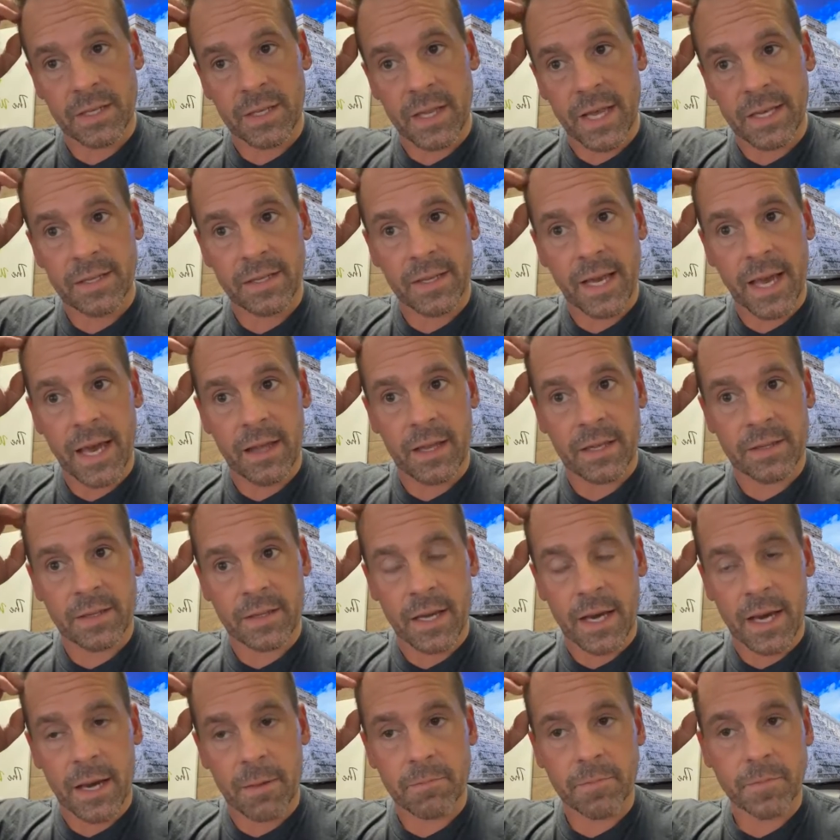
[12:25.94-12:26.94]
they say
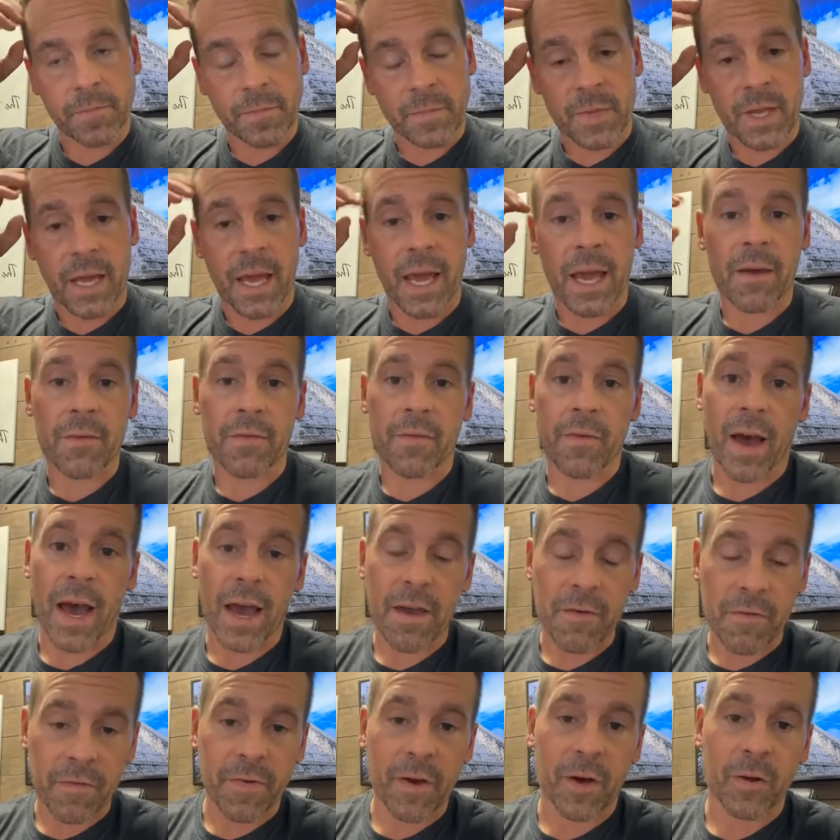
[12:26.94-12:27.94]
that, hey,
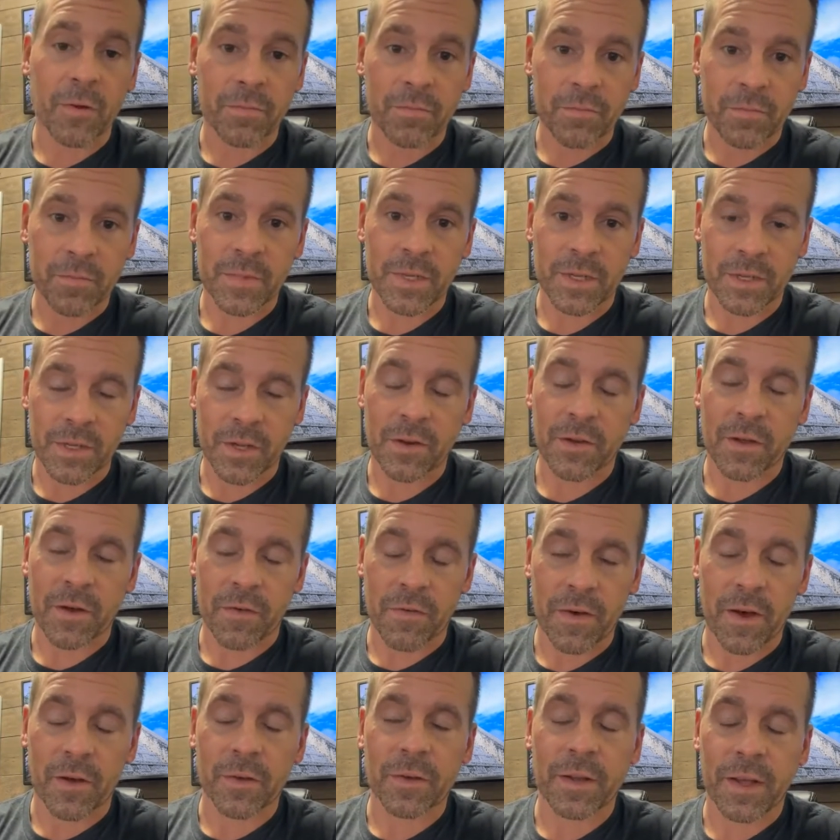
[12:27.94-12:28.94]
I felt
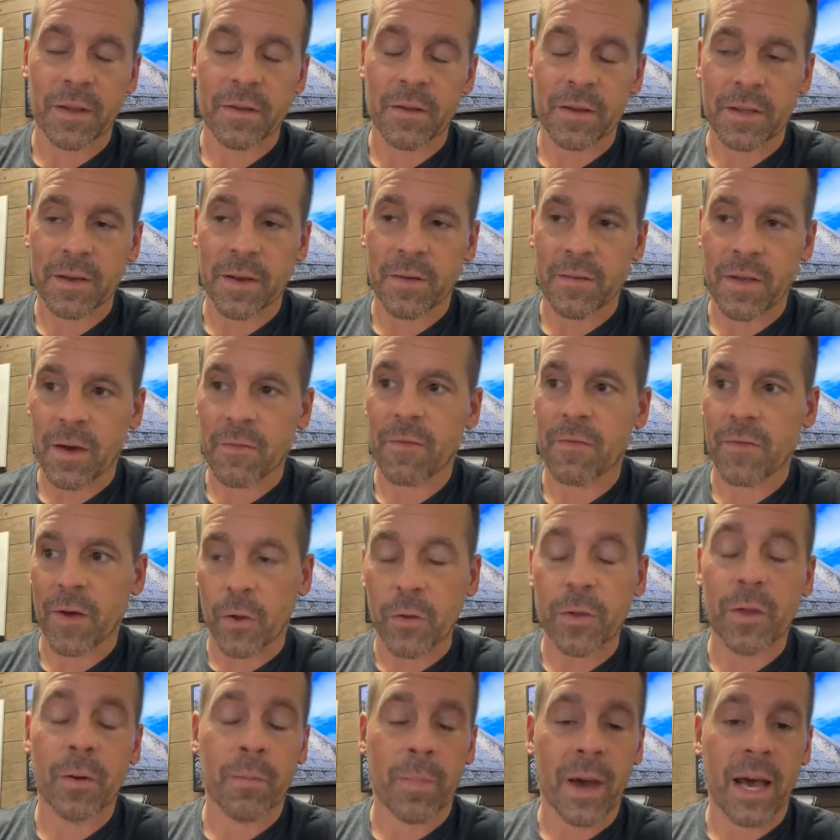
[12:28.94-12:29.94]

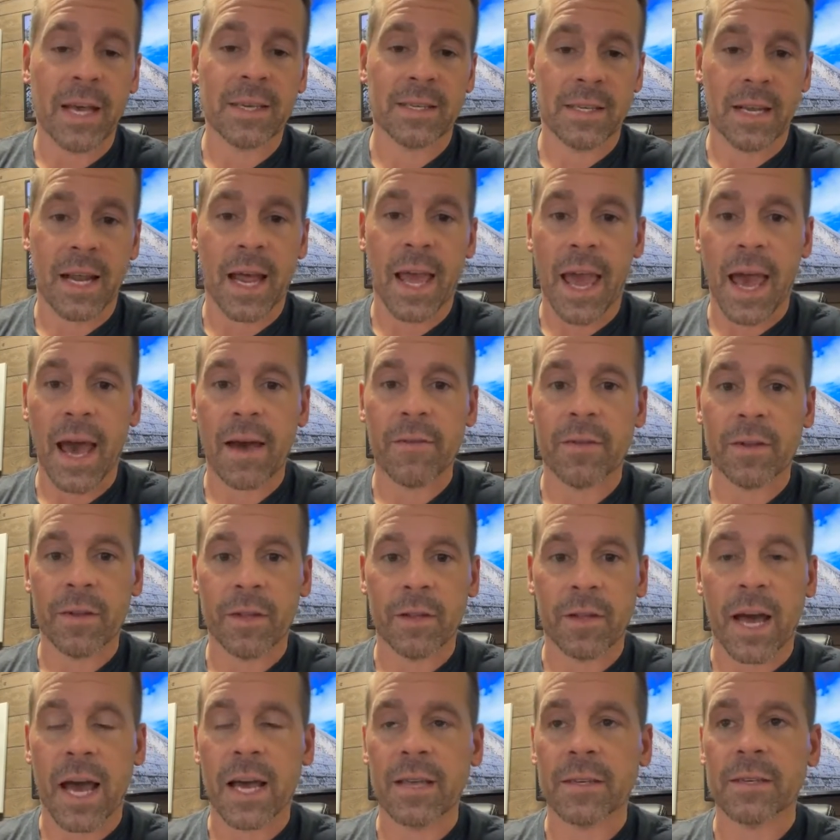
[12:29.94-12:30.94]
the best than I have in
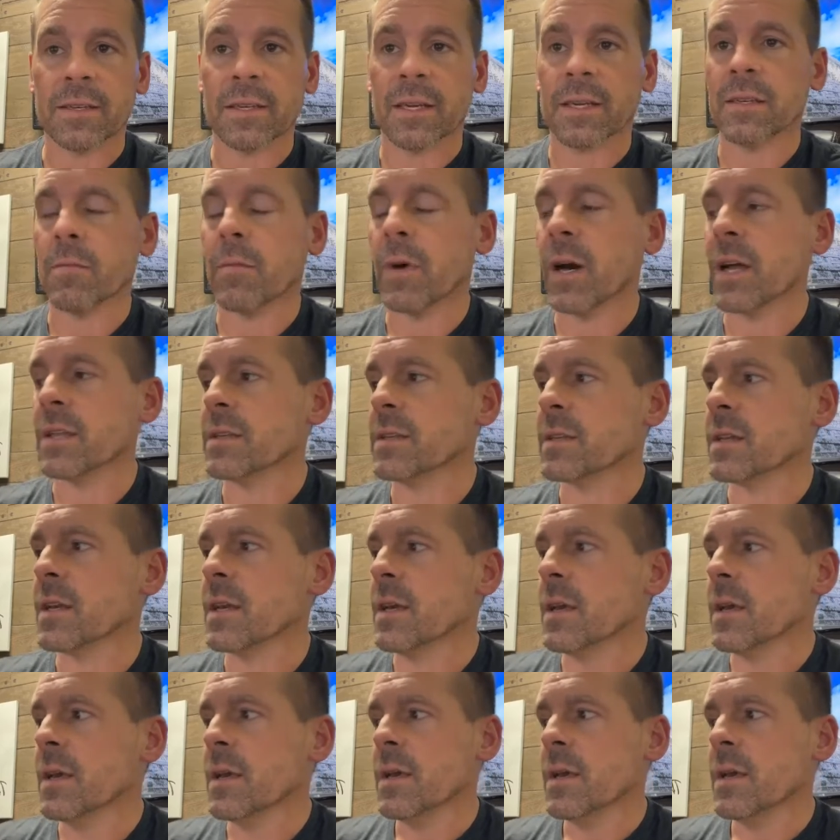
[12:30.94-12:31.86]
the last 6 months.